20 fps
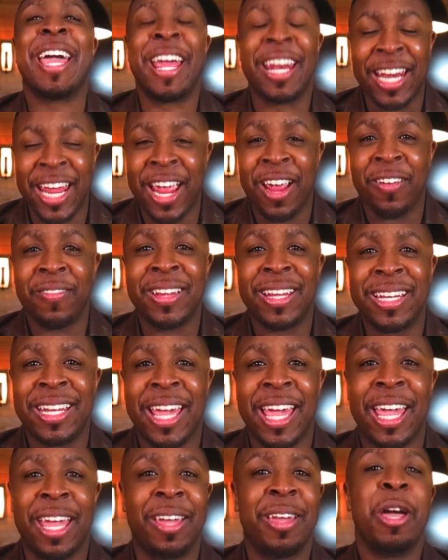and every
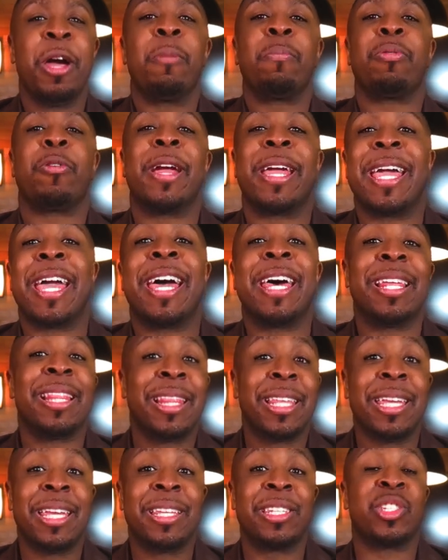day pray
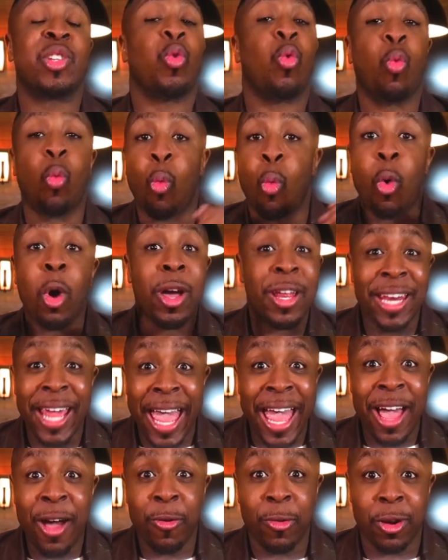at least
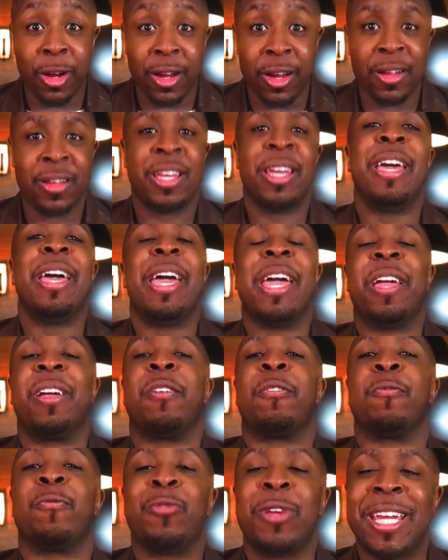1 hour
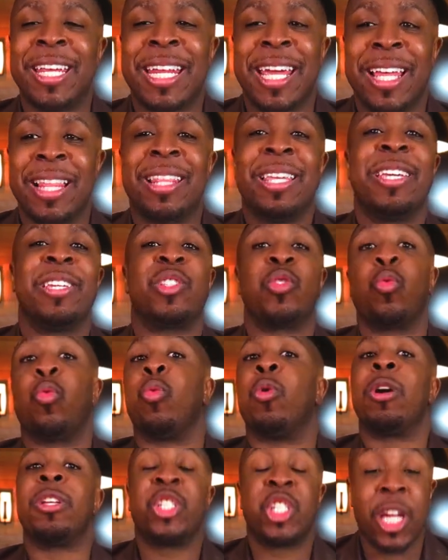and read at
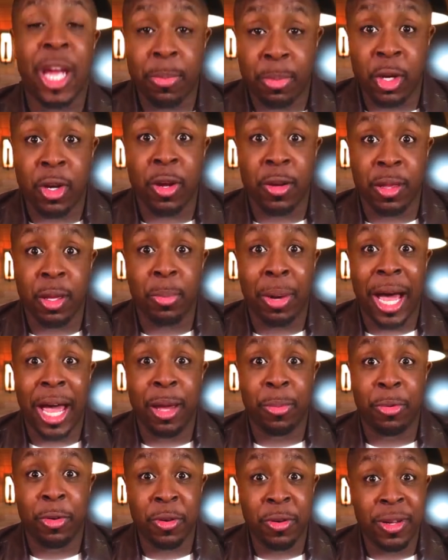least one chapter of the
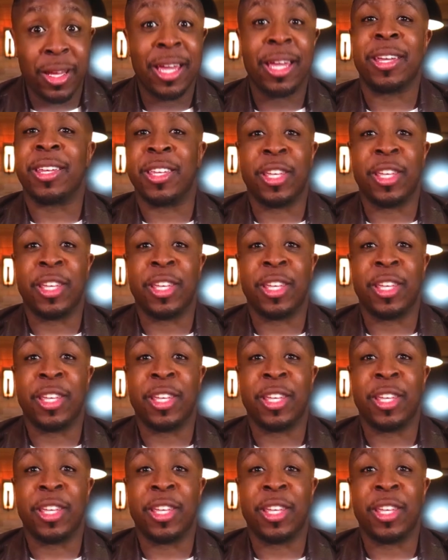Bible.